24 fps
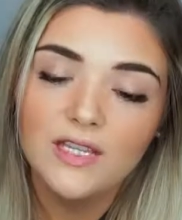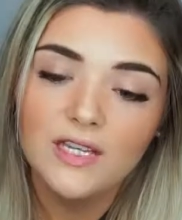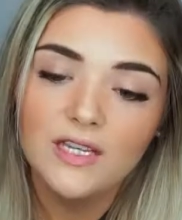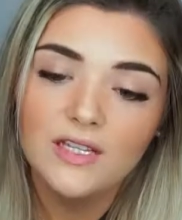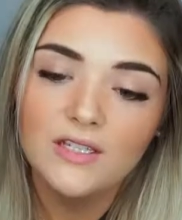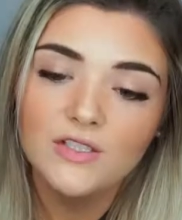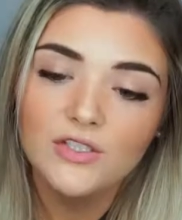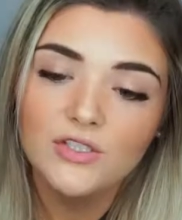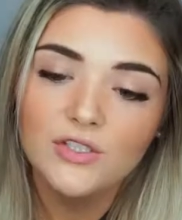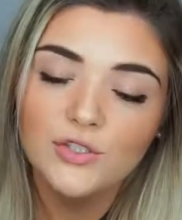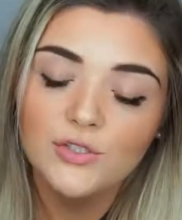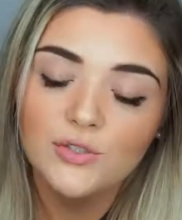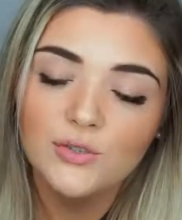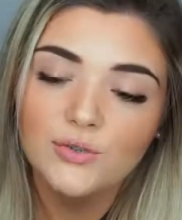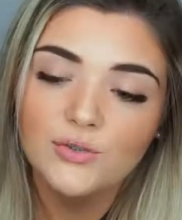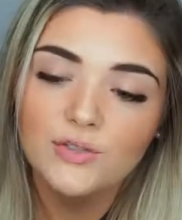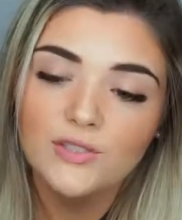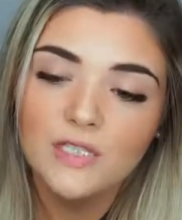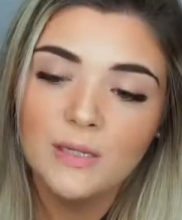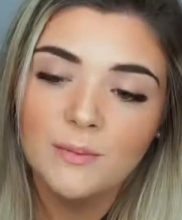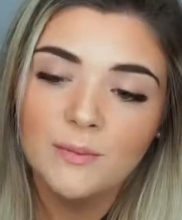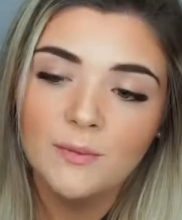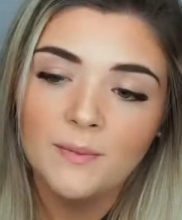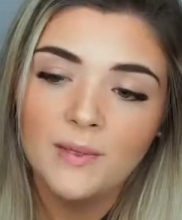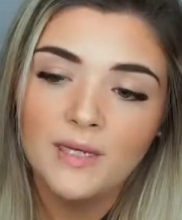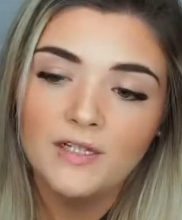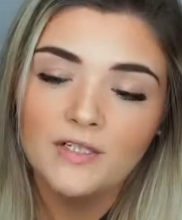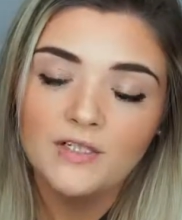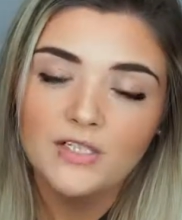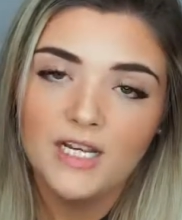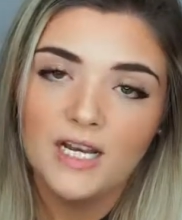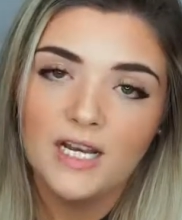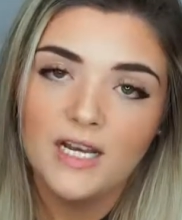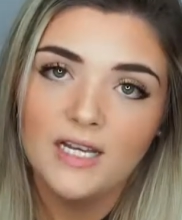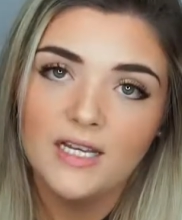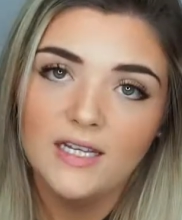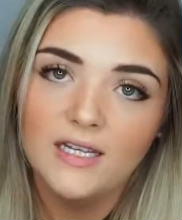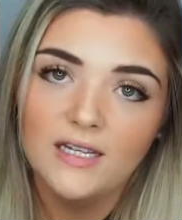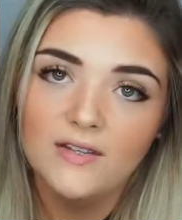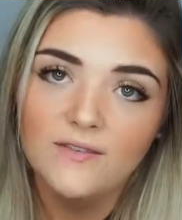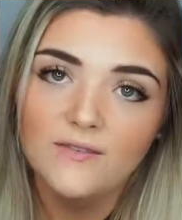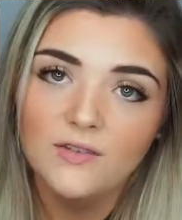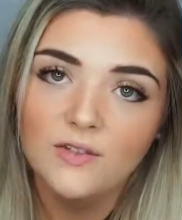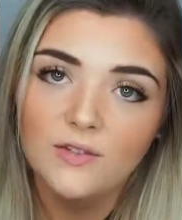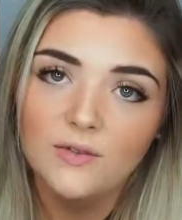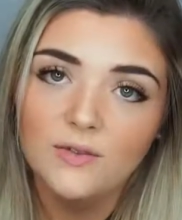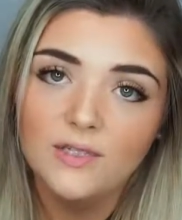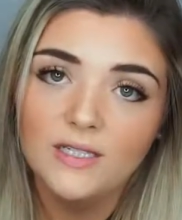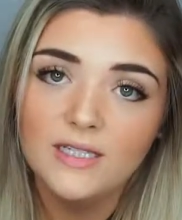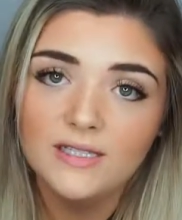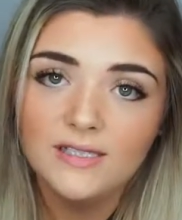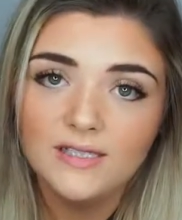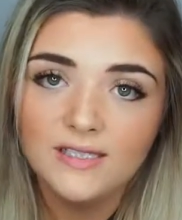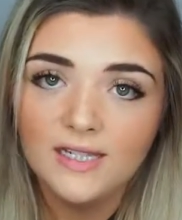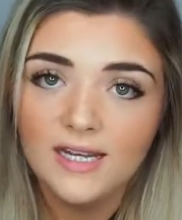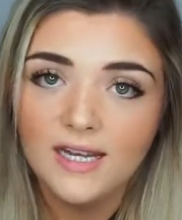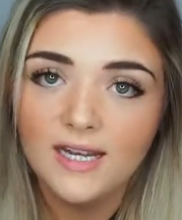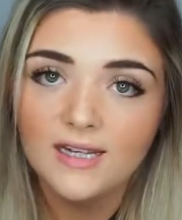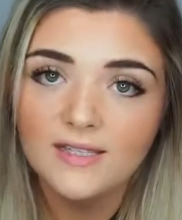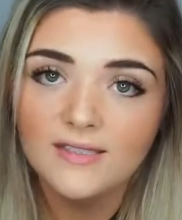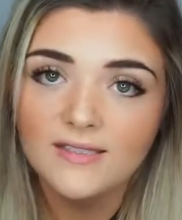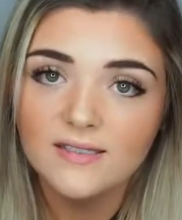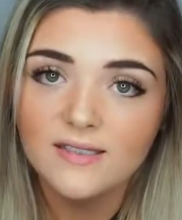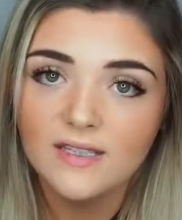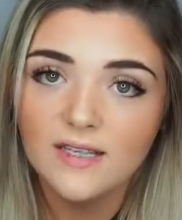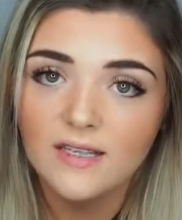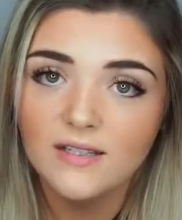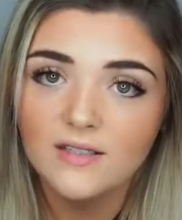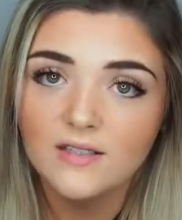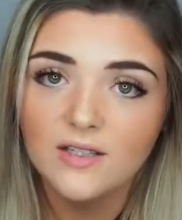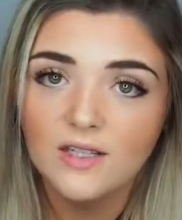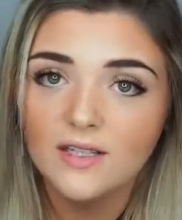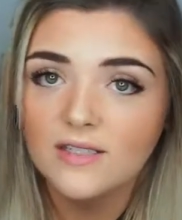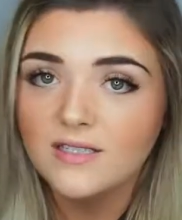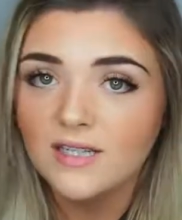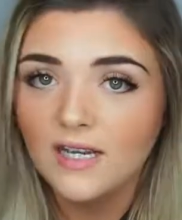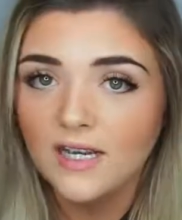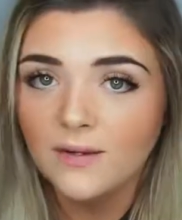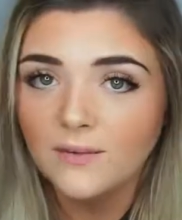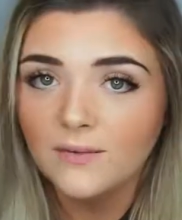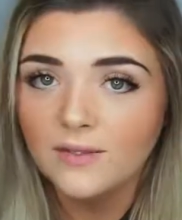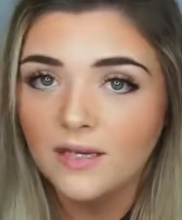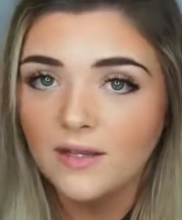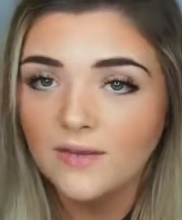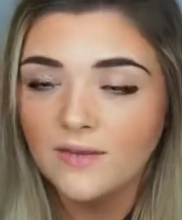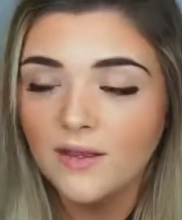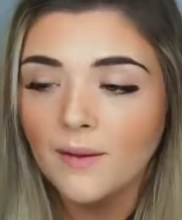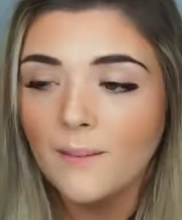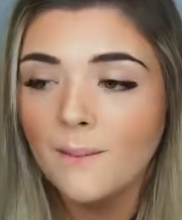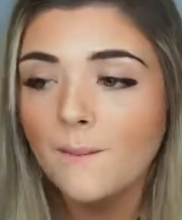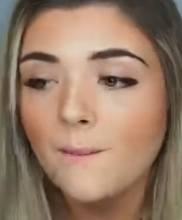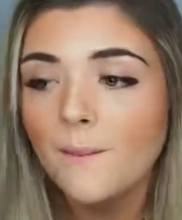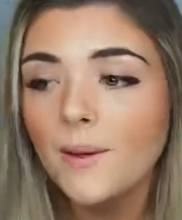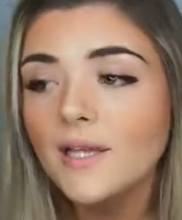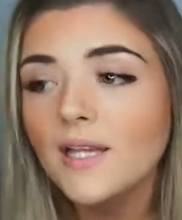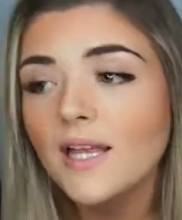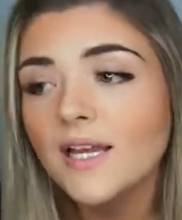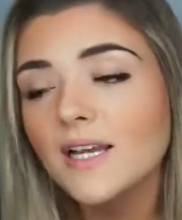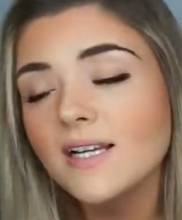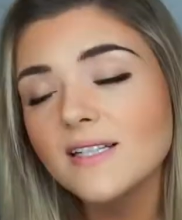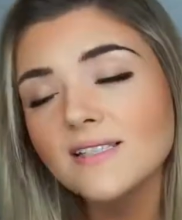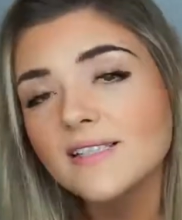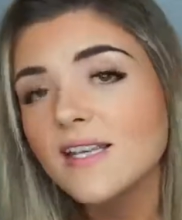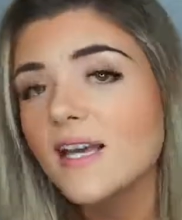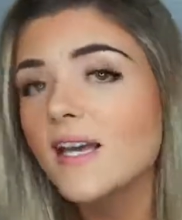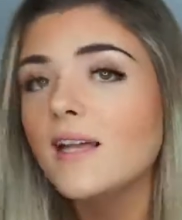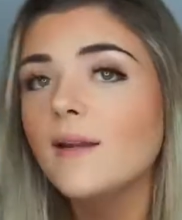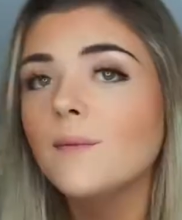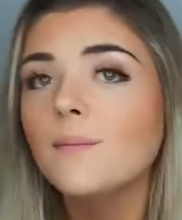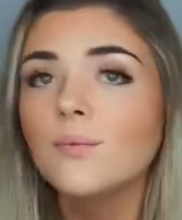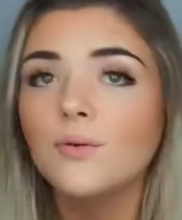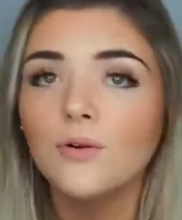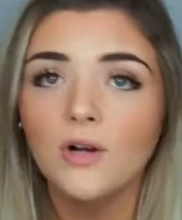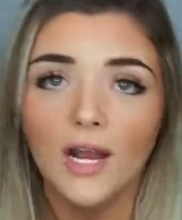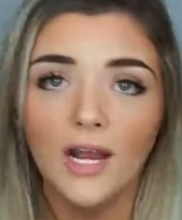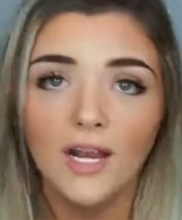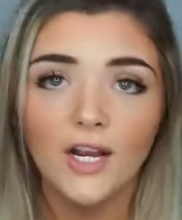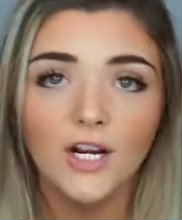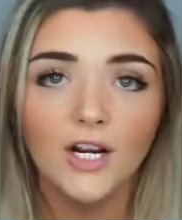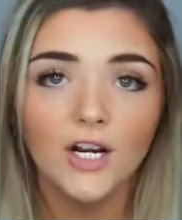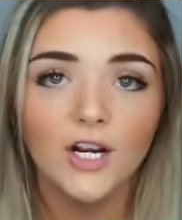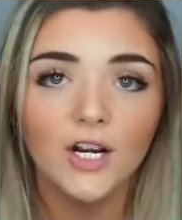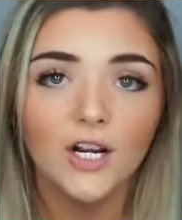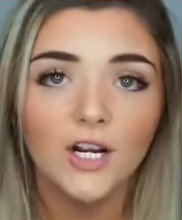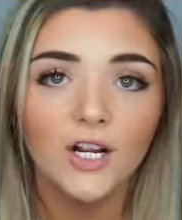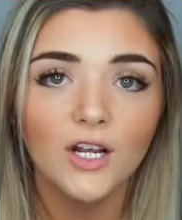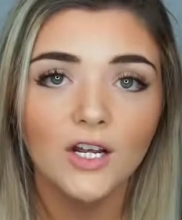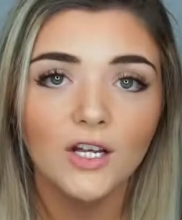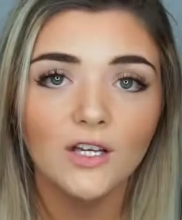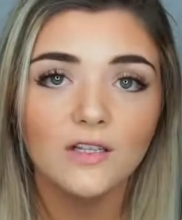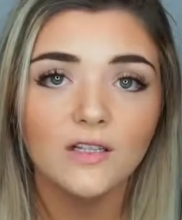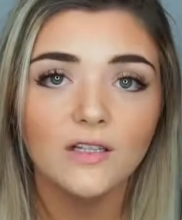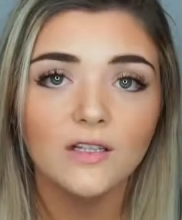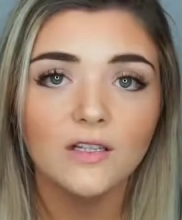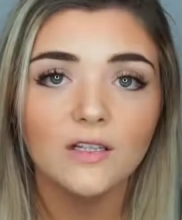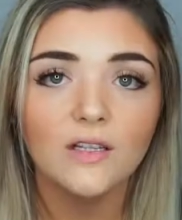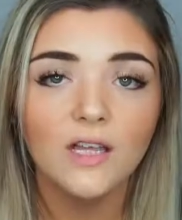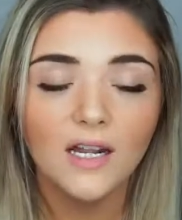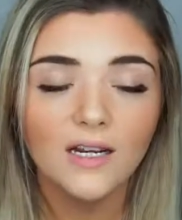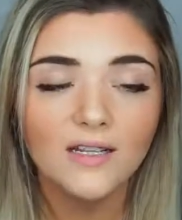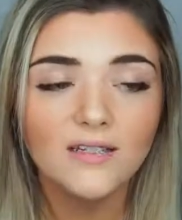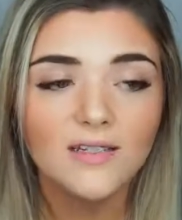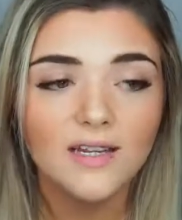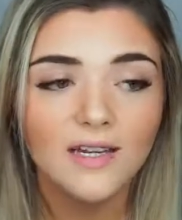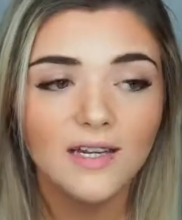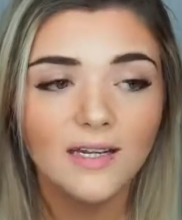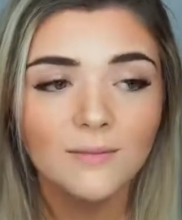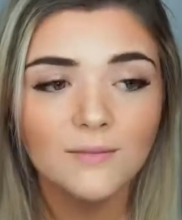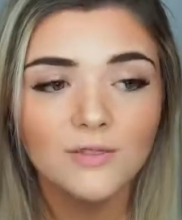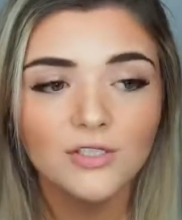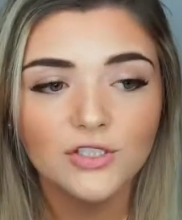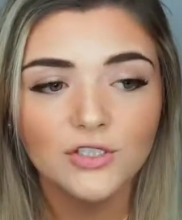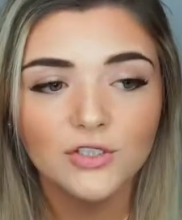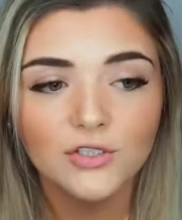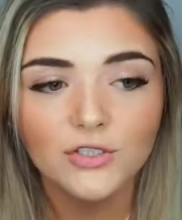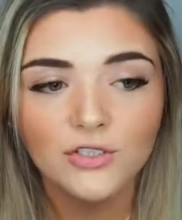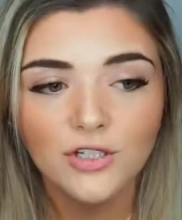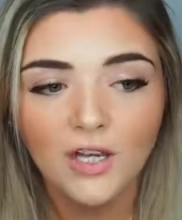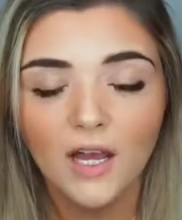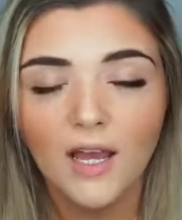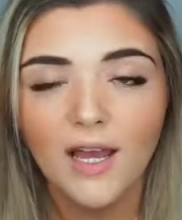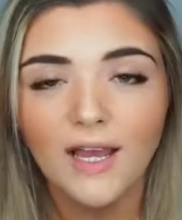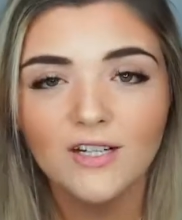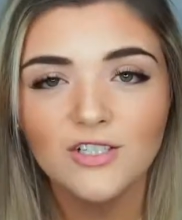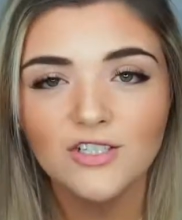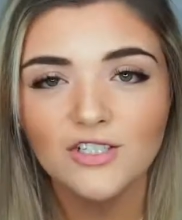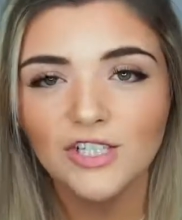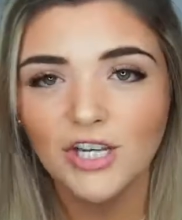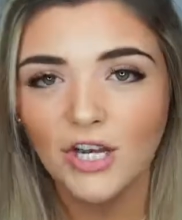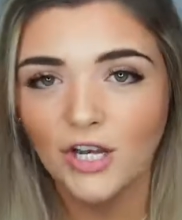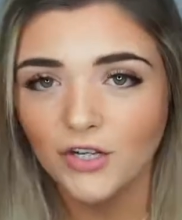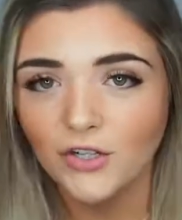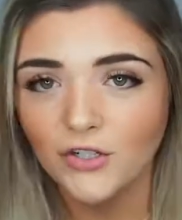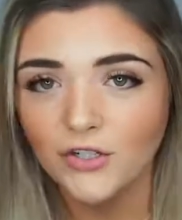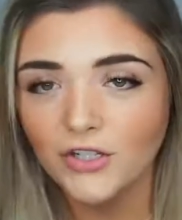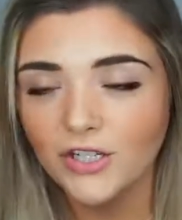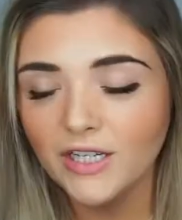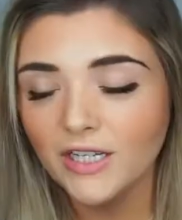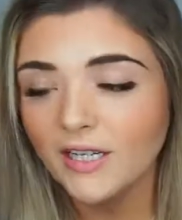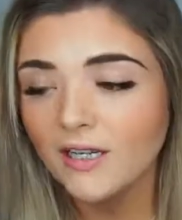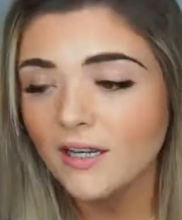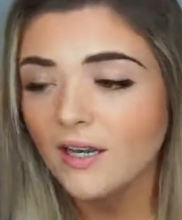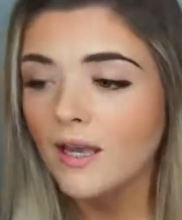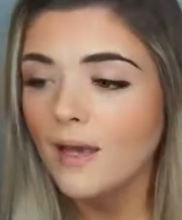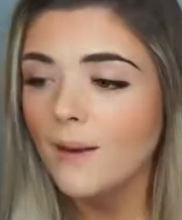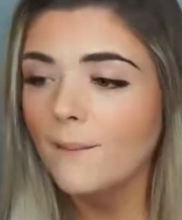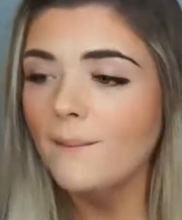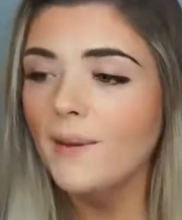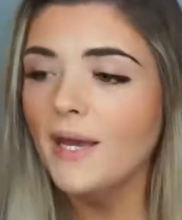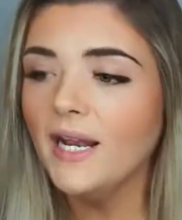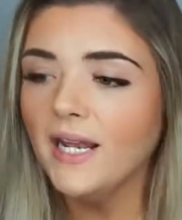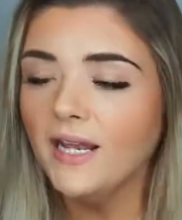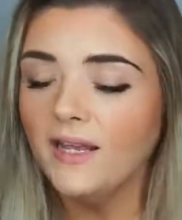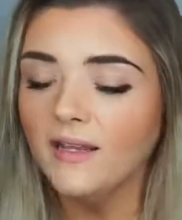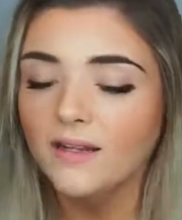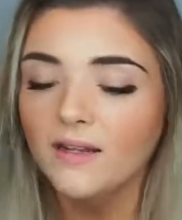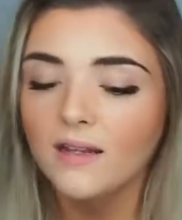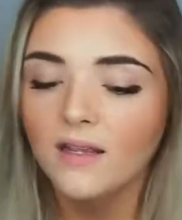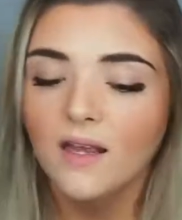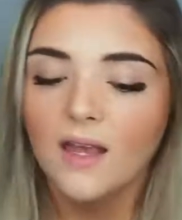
thing to supplement your diet if you need snacks and you're like dying without them. But like I said prior, a lot of times you're not actually hungry. Bennett.